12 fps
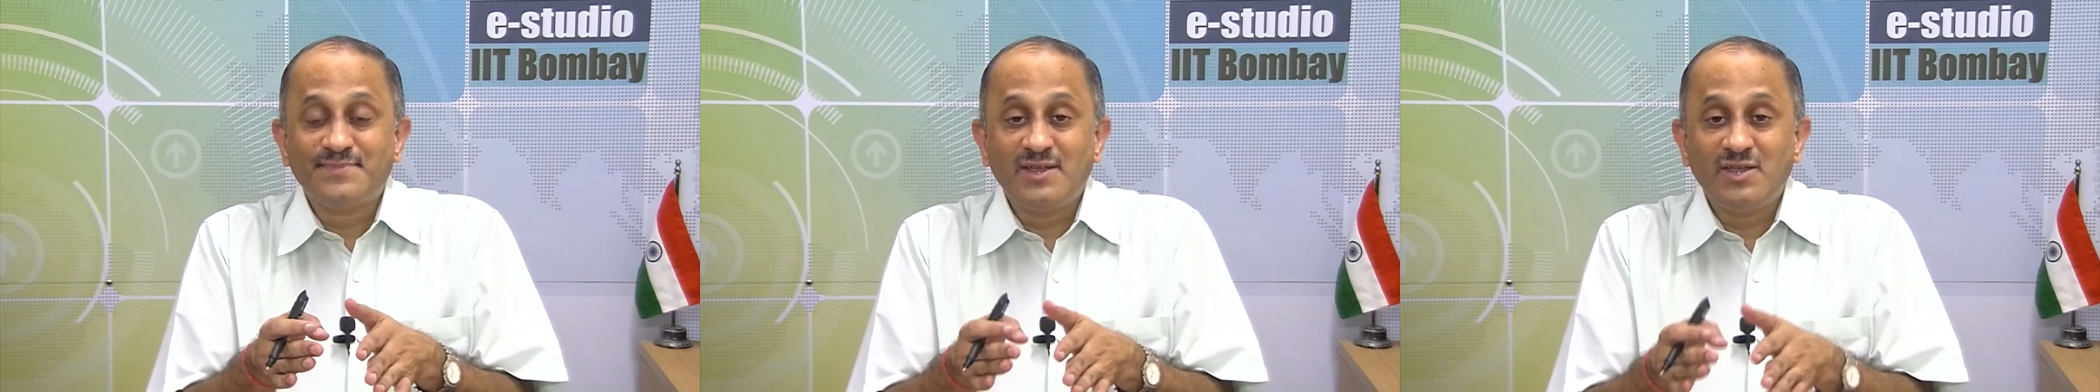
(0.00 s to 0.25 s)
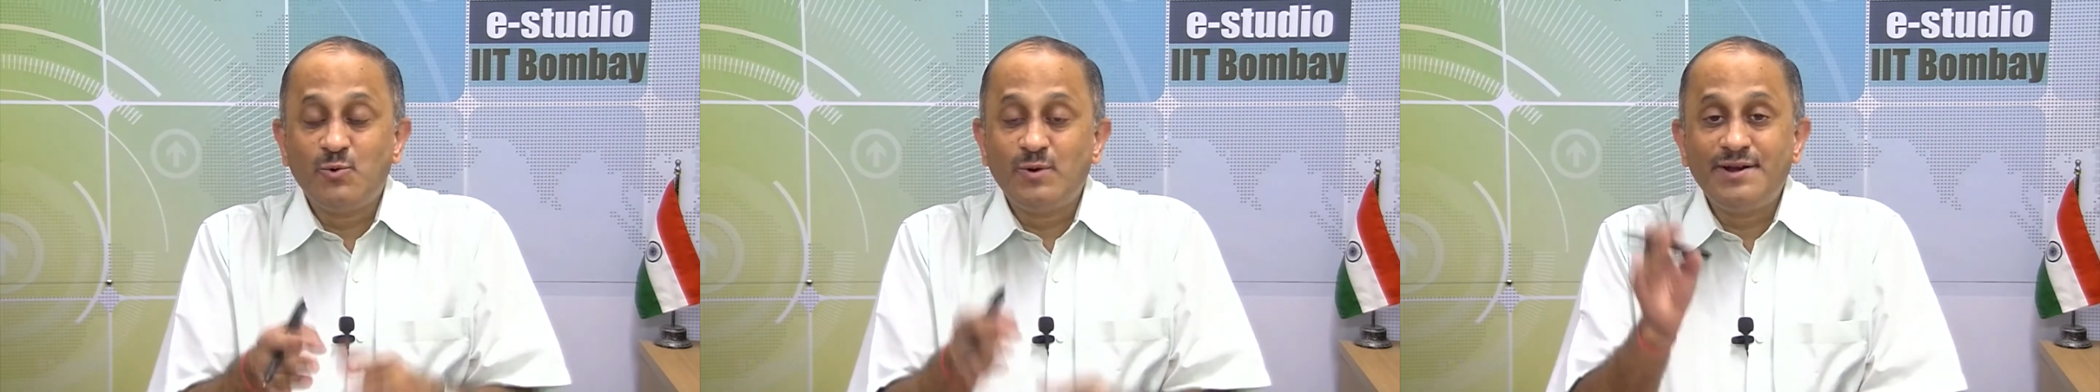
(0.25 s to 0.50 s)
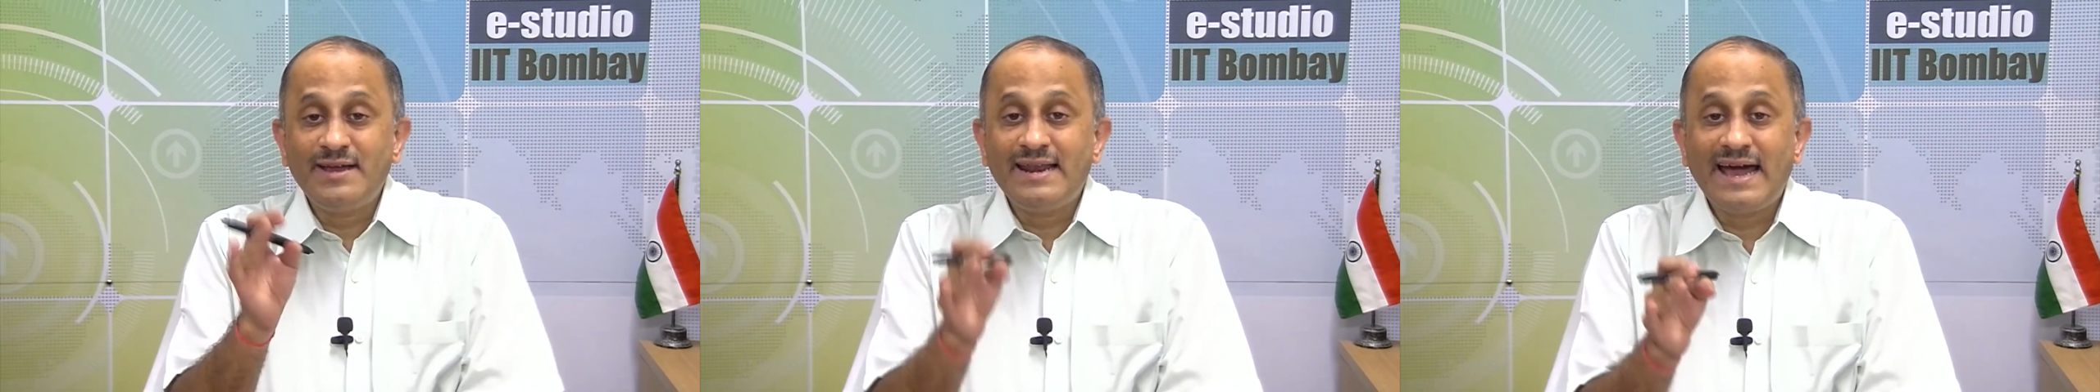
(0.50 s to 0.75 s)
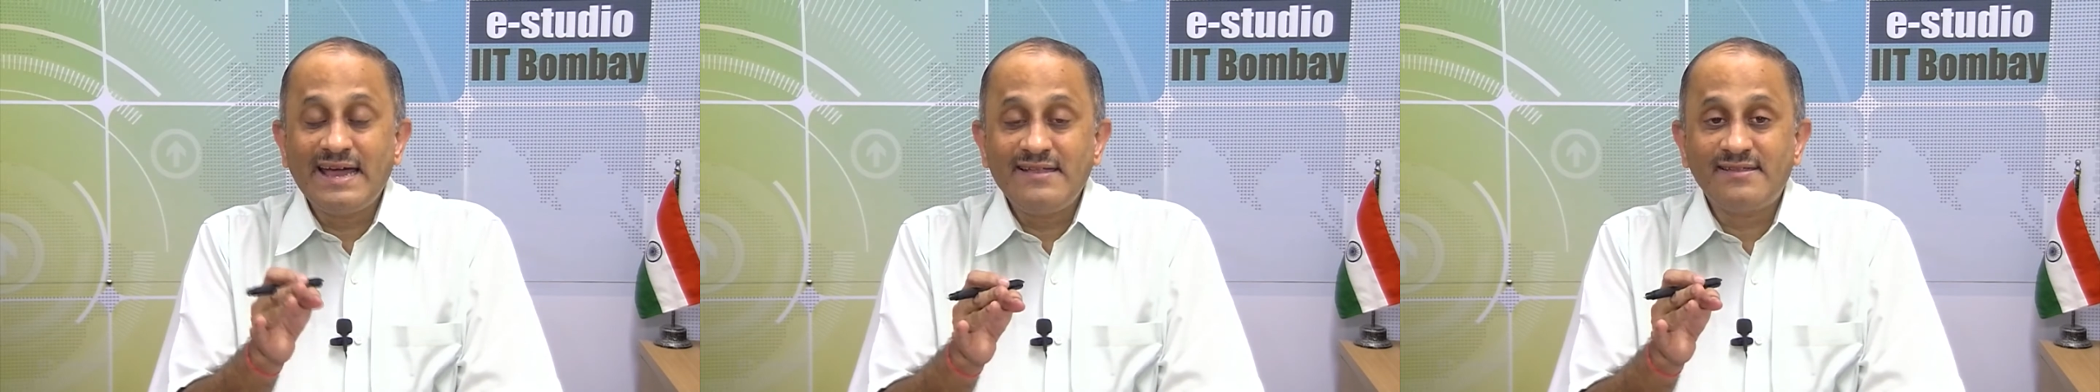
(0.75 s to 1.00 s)
you will
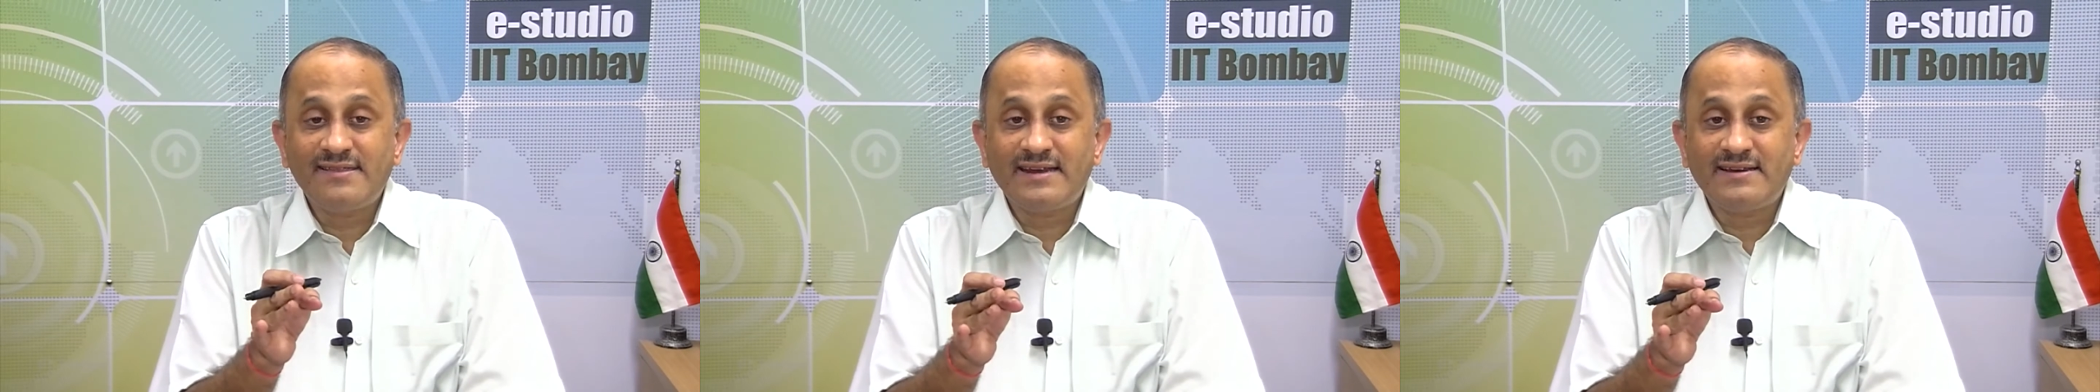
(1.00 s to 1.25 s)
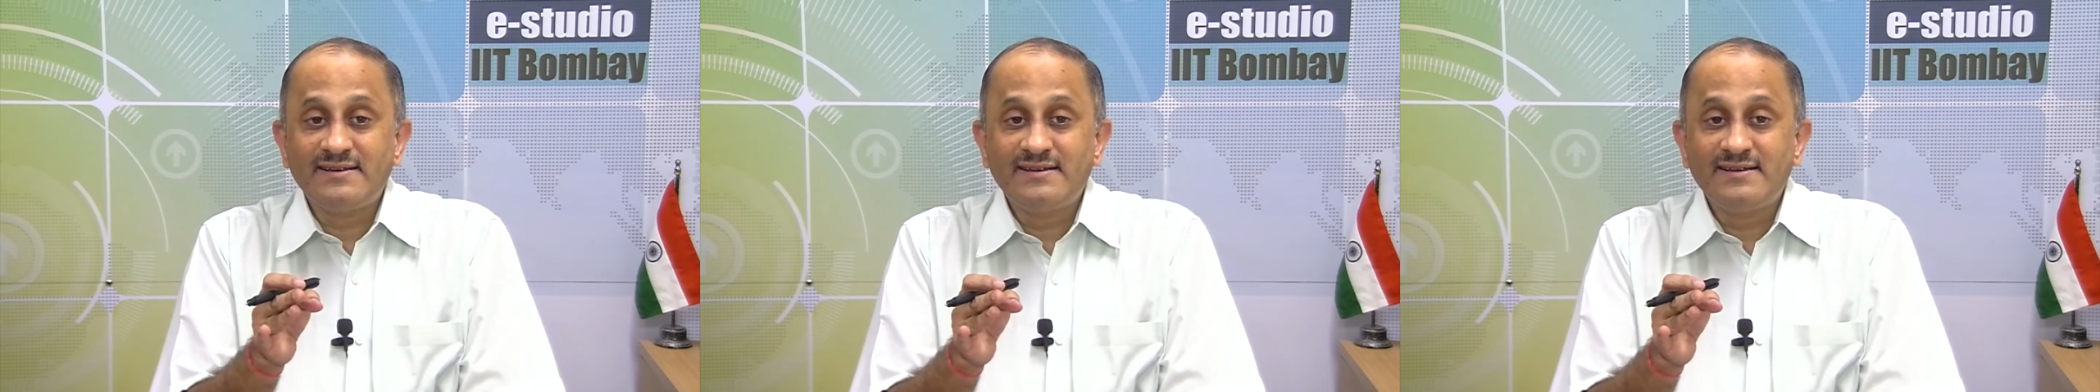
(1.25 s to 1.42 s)
realize that